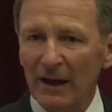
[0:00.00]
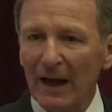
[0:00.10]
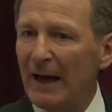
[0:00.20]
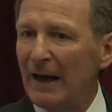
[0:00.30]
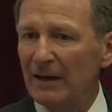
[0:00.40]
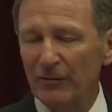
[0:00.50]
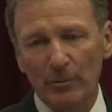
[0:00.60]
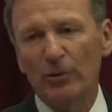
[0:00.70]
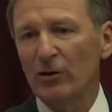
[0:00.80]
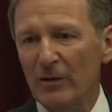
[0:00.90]
And if you
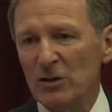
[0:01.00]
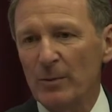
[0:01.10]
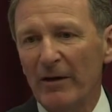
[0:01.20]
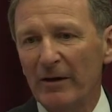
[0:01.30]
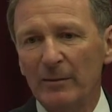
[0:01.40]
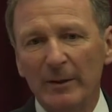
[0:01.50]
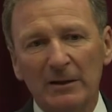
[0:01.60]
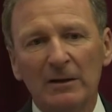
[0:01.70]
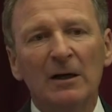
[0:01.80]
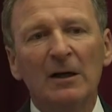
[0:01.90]
put the crash barrier in the
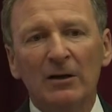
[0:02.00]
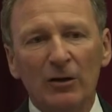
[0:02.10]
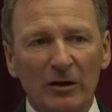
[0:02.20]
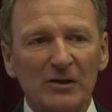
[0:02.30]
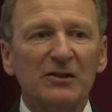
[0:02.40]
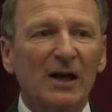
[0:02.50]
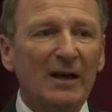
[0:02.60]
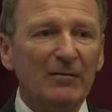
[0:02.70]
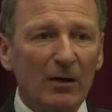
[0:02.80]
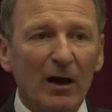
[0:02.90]
middle, you're going to
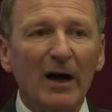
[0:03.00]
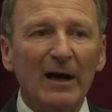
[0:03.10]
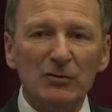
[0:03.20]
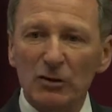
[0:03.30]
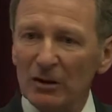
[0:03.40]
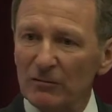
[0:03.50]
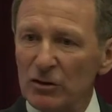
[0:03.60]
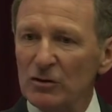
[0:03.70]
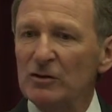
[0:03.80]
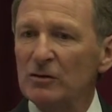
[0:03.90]
save lives, you're going to
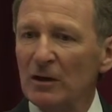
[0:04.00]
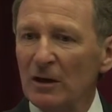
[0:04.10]
reduce